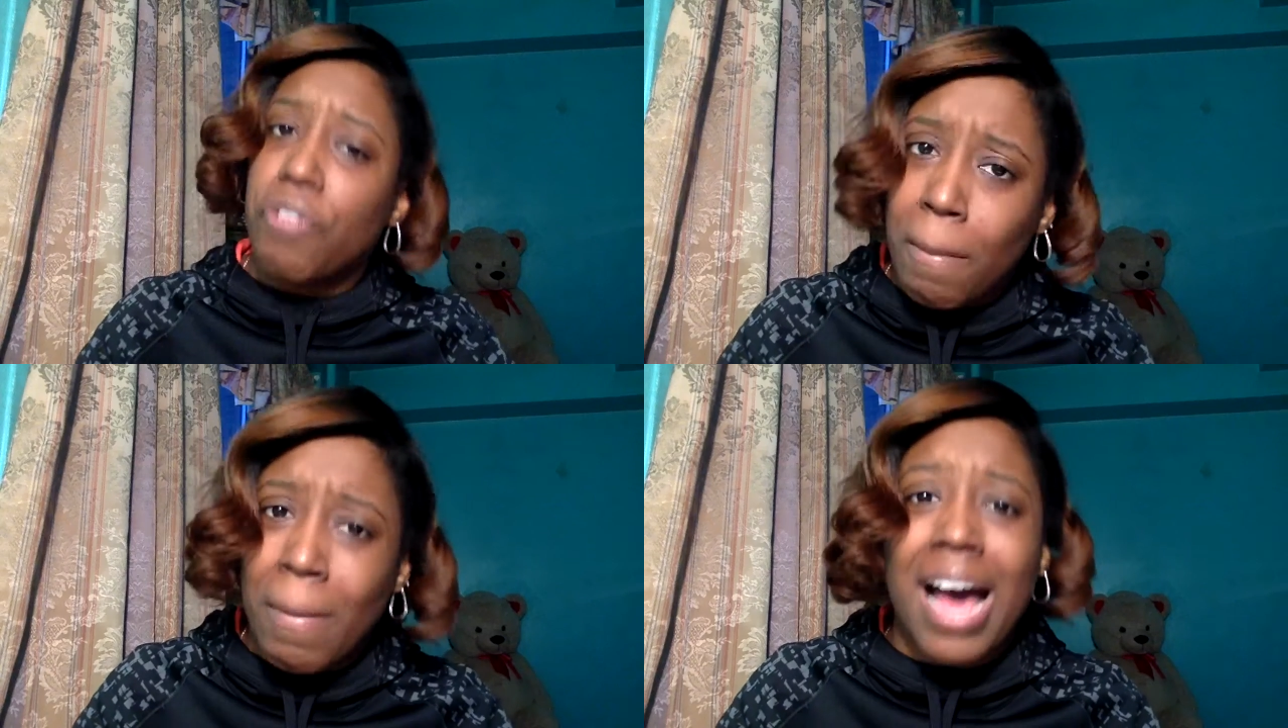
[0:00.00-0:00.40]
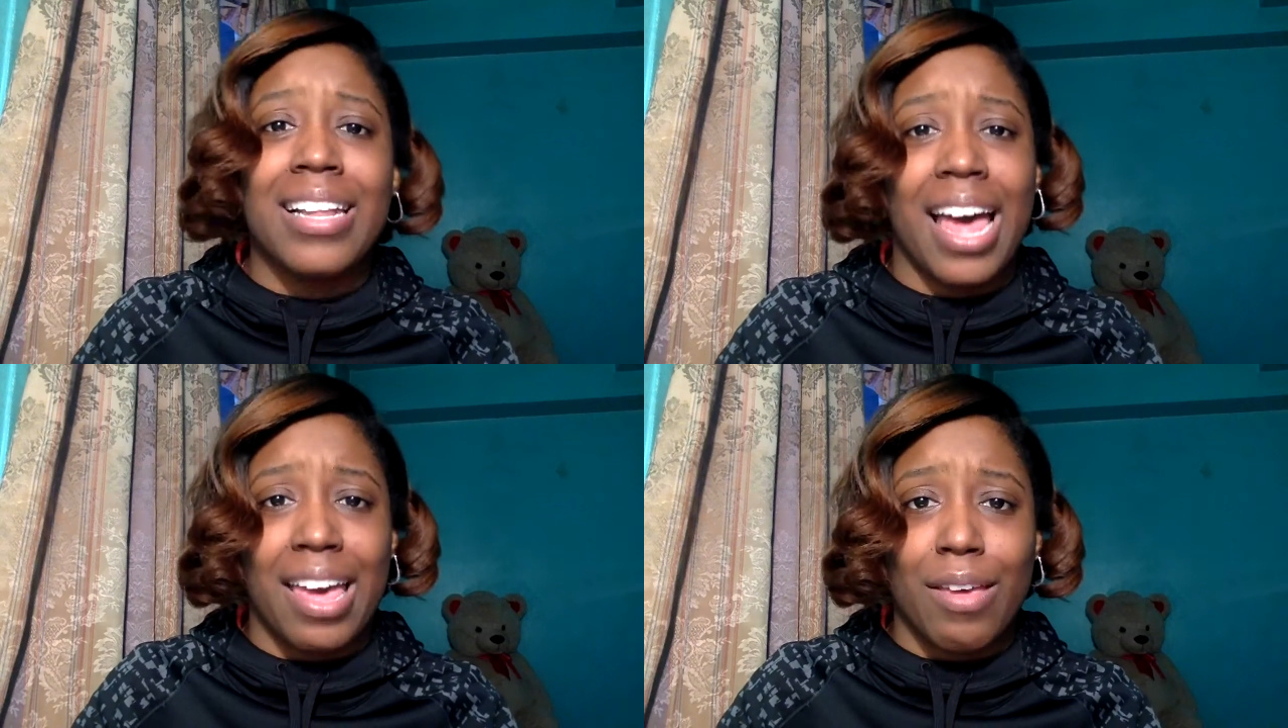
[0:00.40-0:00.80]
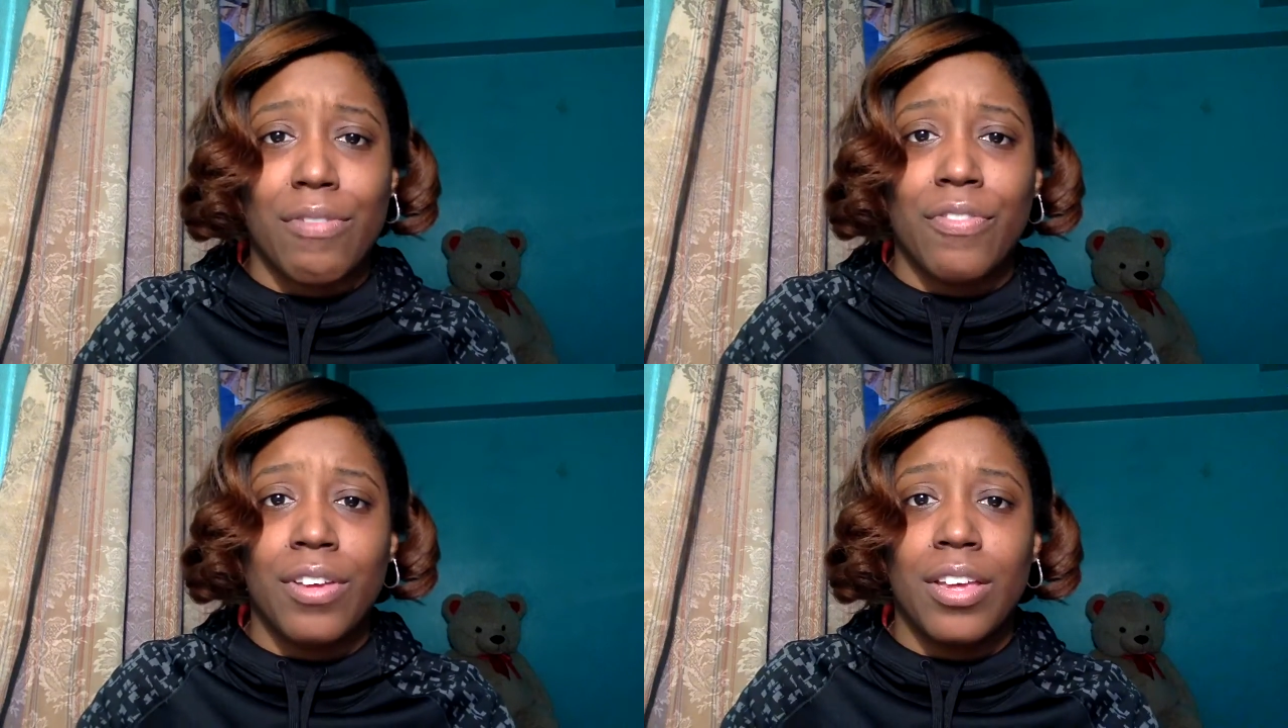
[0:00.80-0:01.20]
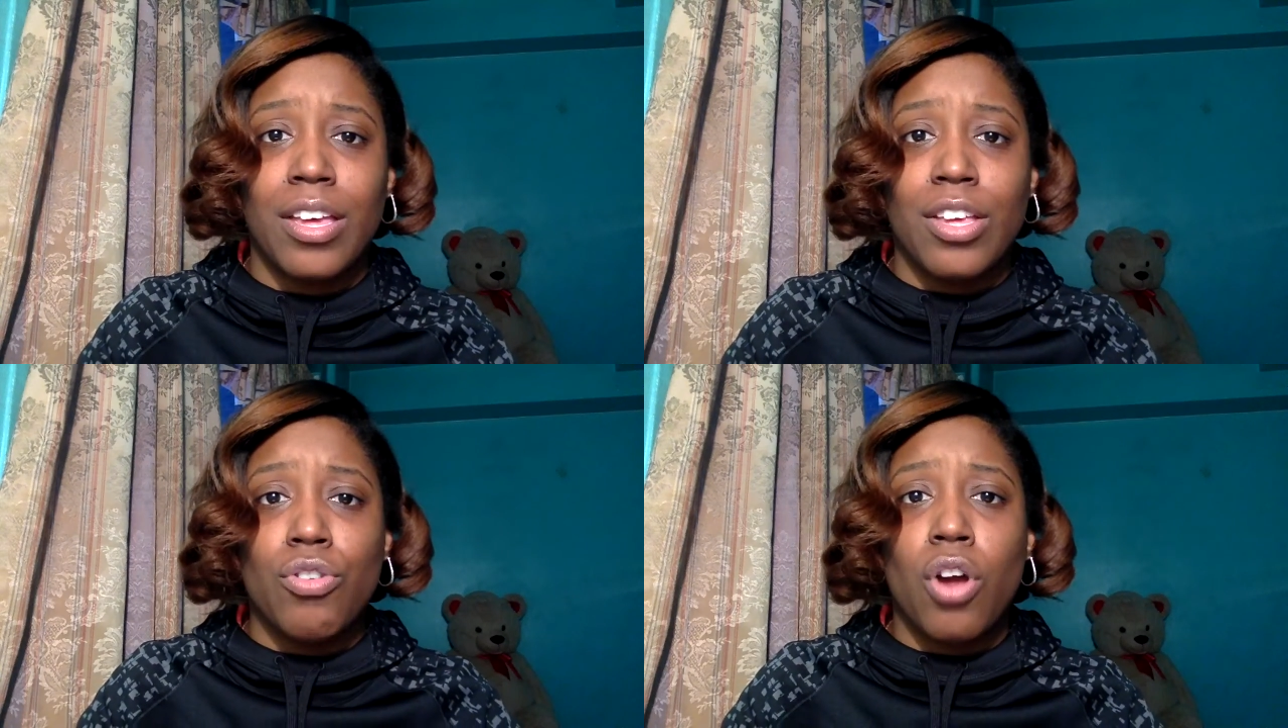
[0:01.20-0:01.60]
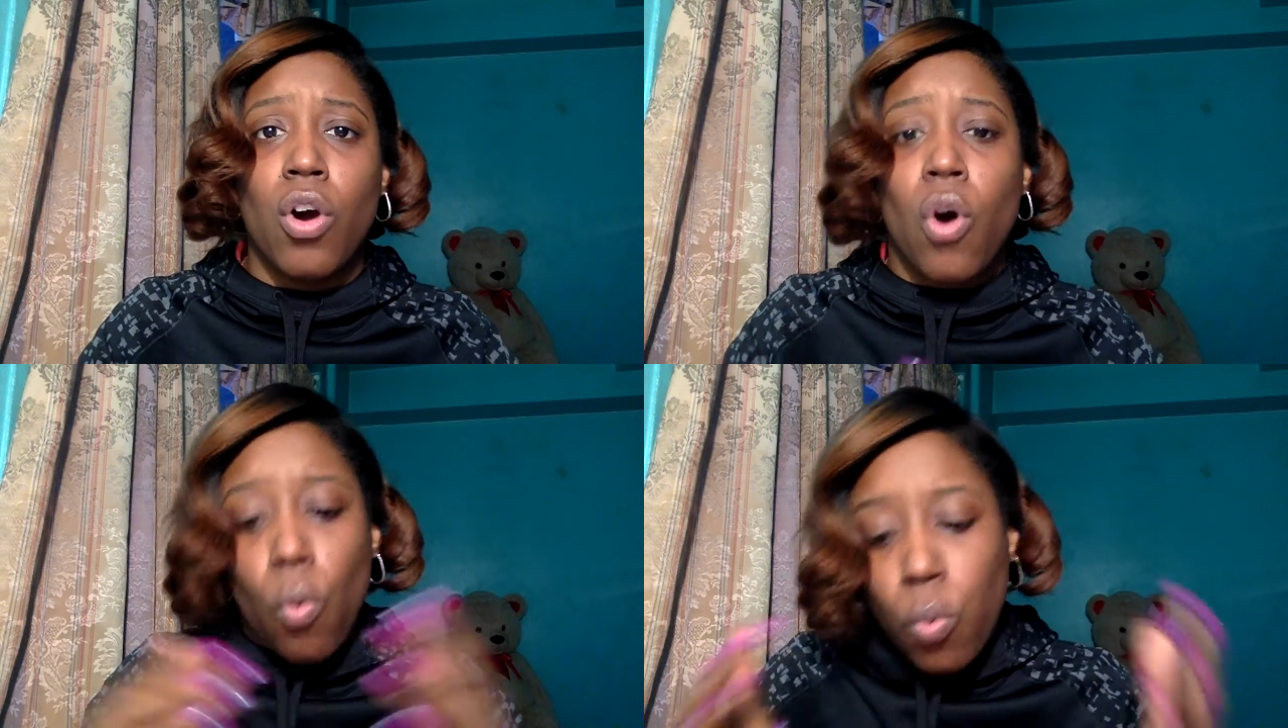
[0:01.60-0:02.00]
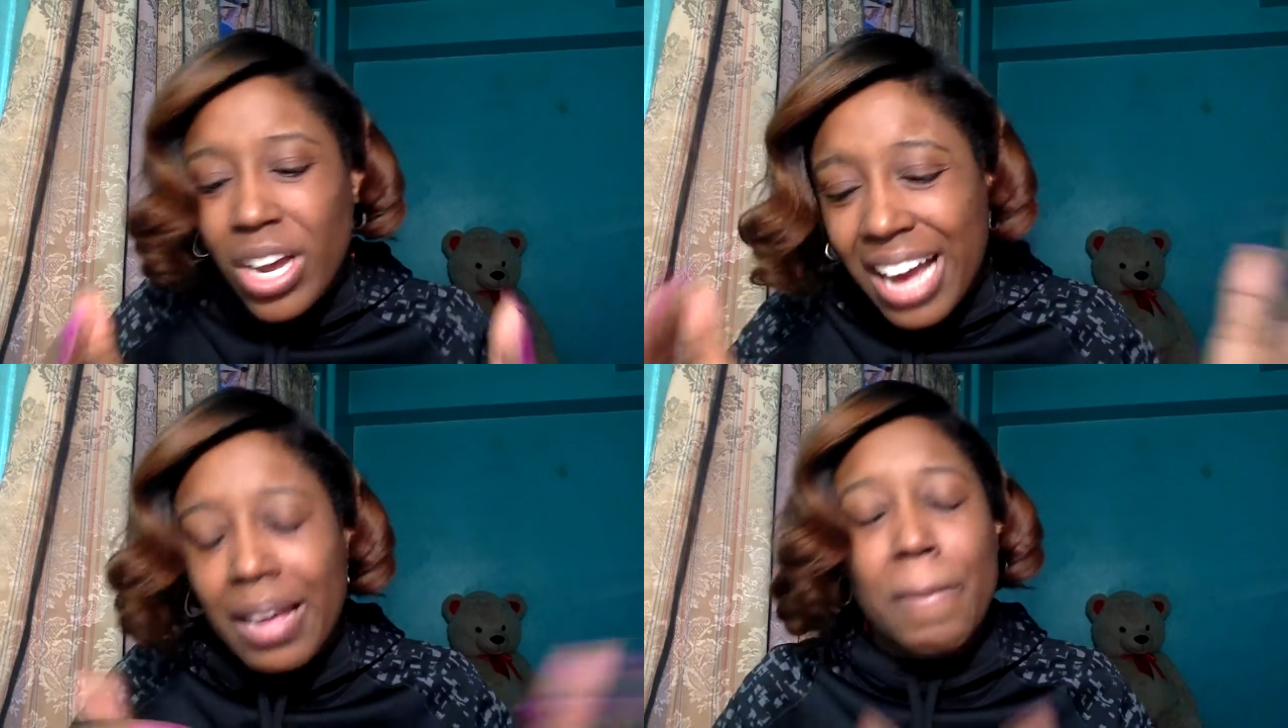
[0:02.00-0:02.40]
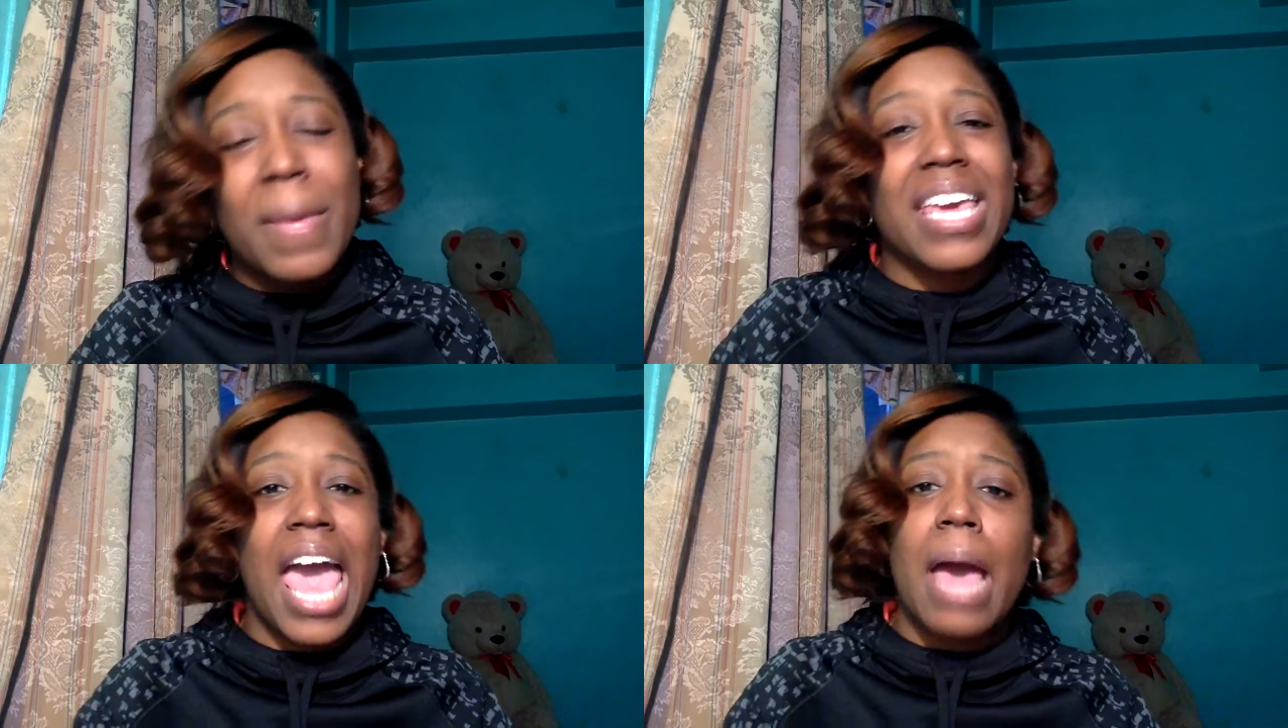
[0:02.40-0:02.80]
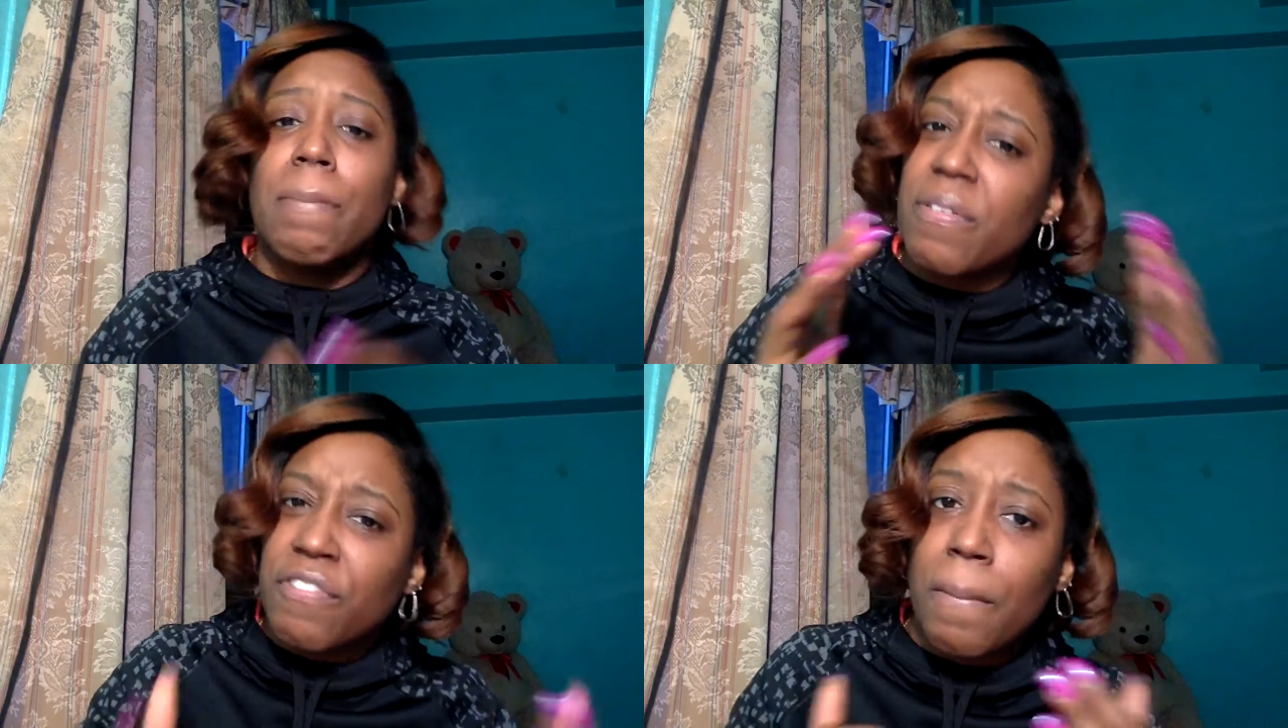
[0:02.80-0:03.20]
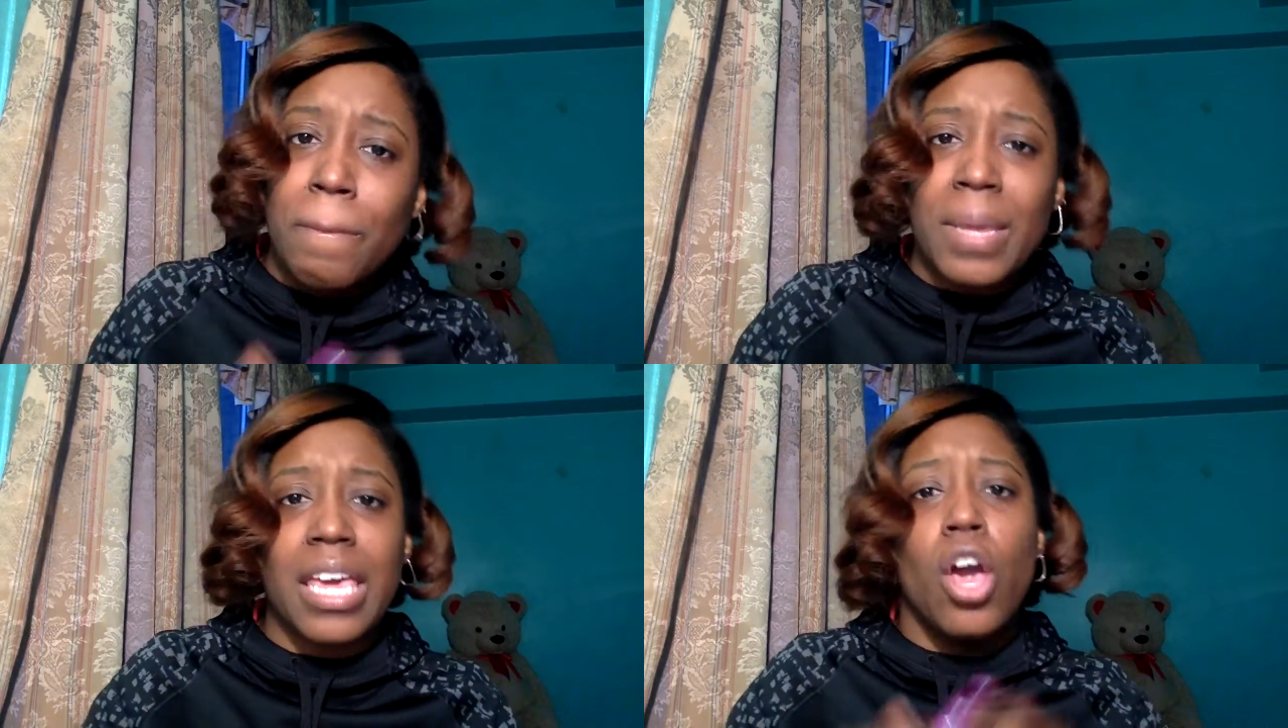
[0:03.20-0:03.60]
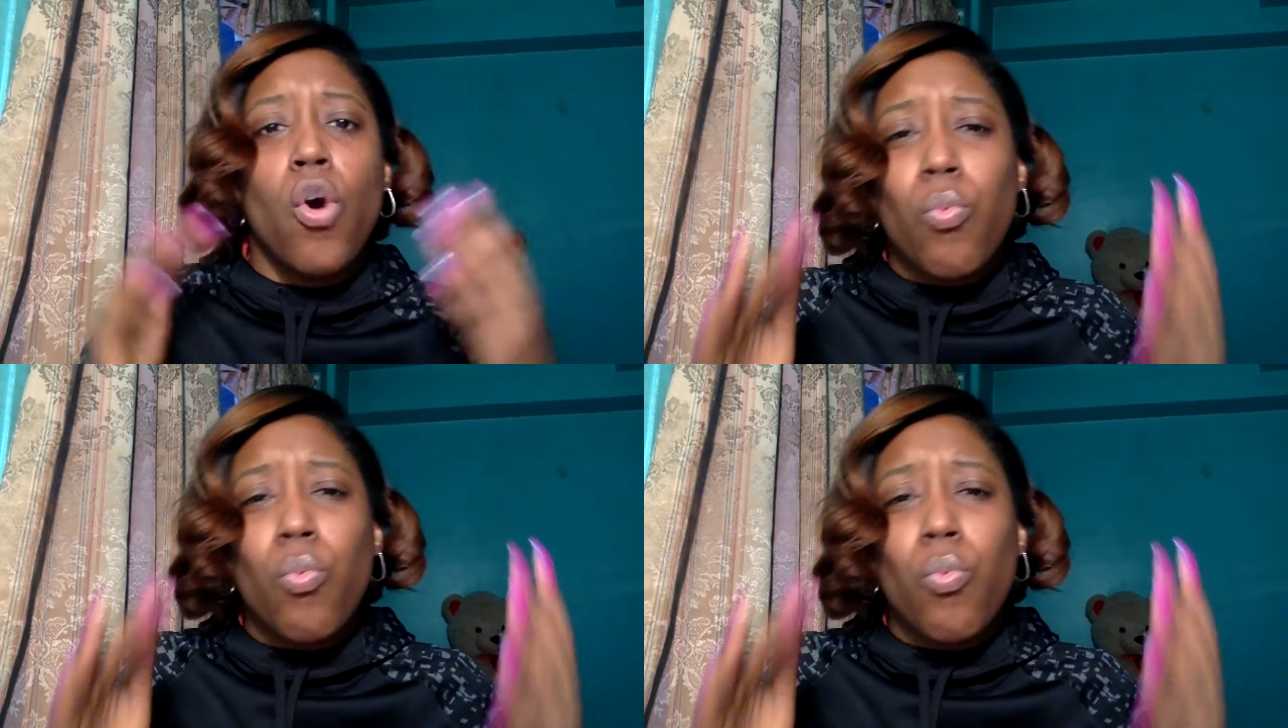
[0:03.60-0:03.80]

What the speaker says: for my life. You know, what I can make happen for me.